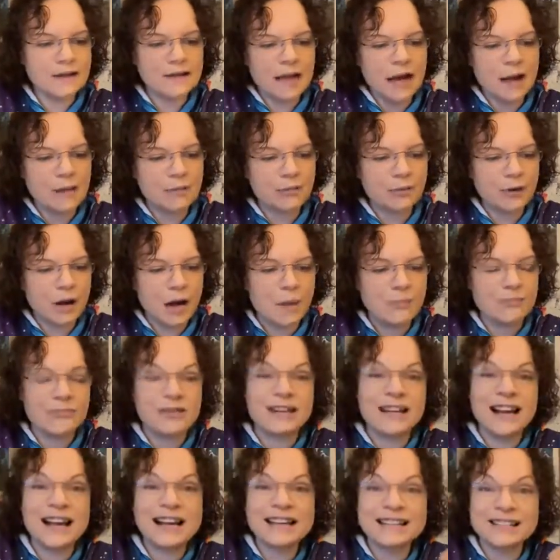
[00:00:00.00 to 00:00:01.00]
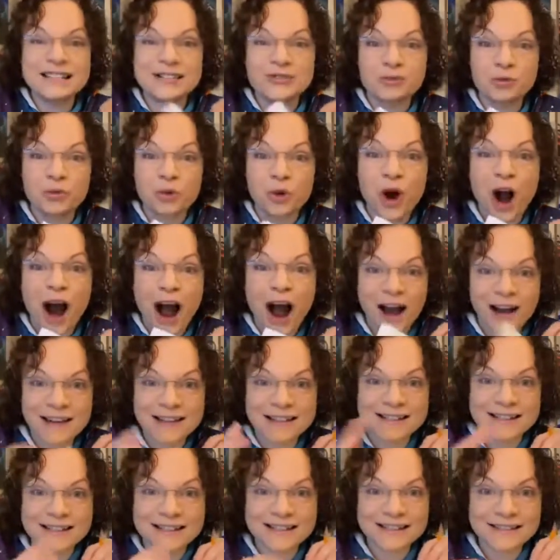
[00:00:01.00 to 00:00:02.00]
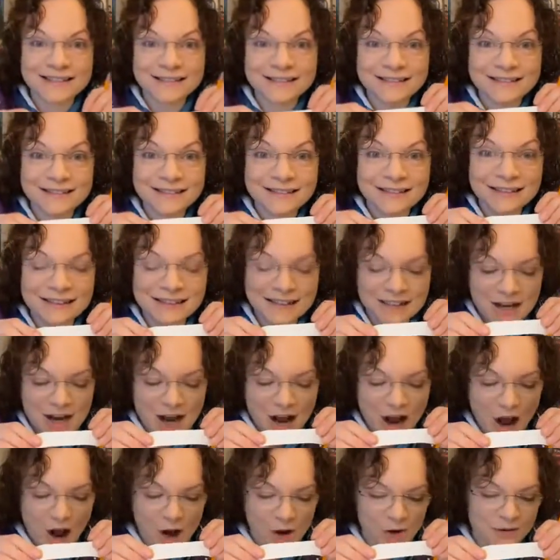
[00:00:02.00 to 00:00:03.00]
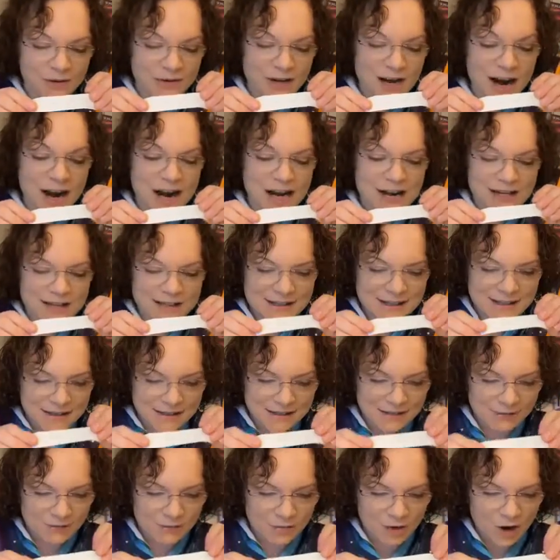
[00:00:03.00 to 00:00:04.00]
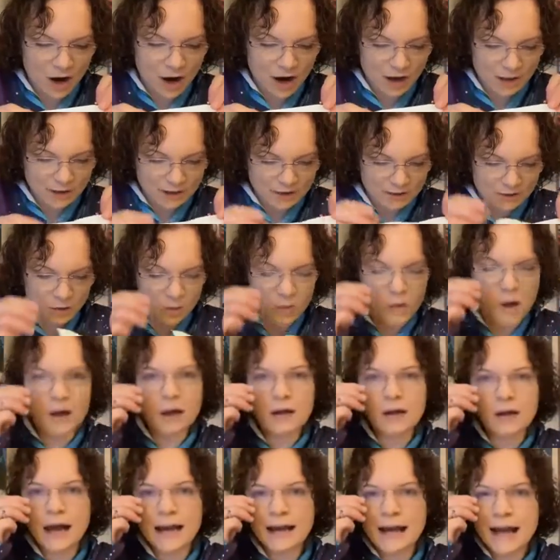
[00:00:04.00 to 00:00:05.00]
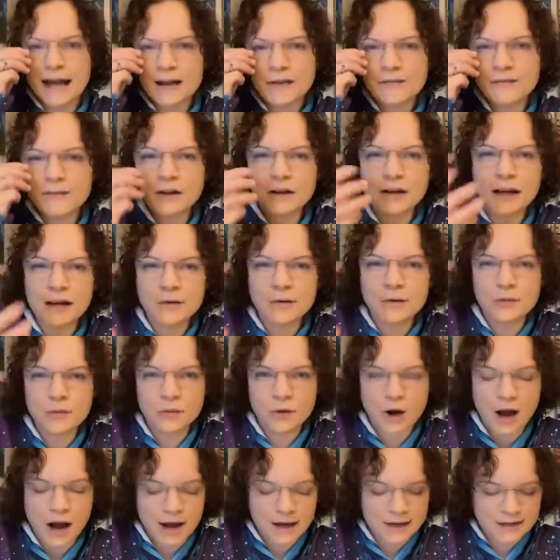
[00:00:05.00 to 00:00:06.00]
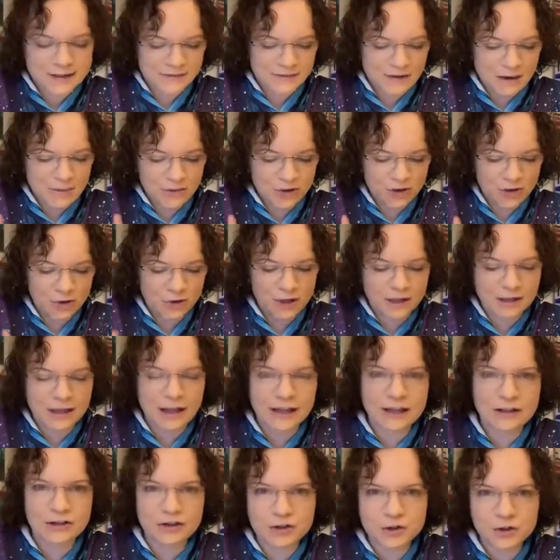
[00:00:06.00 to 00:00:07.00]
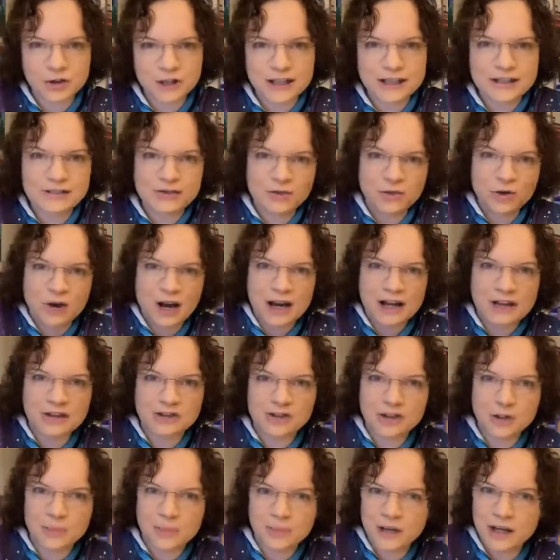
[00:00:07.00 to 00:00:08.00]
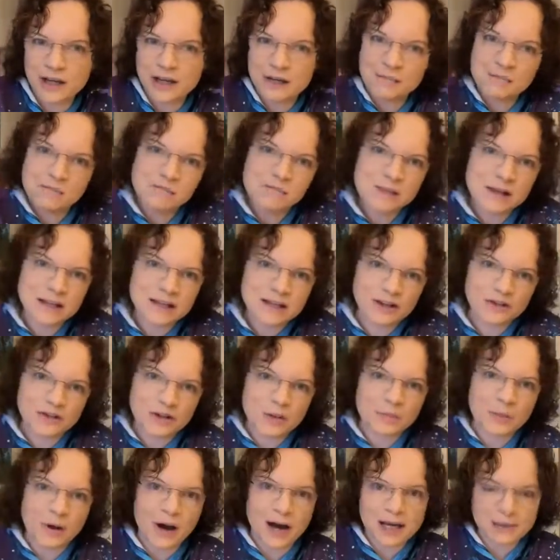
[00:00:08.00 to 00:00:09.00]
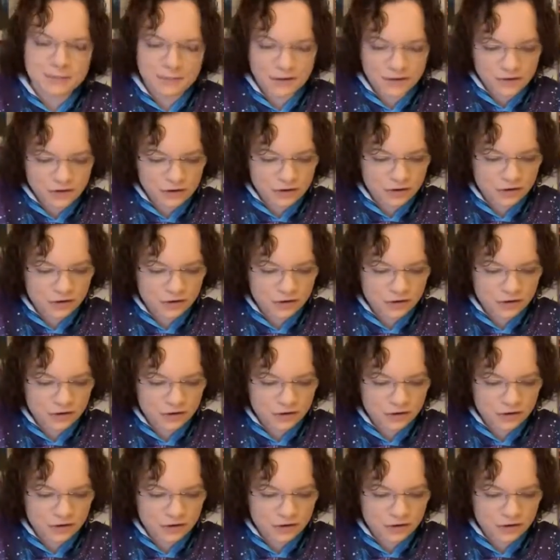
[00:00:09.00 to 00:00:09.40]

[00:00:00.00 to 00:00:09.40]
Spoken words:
The next is rocks. All right, rocks. Well, I kind of feel like rocks, if I'm doing like trees, rocks should be near the bottom of the trees.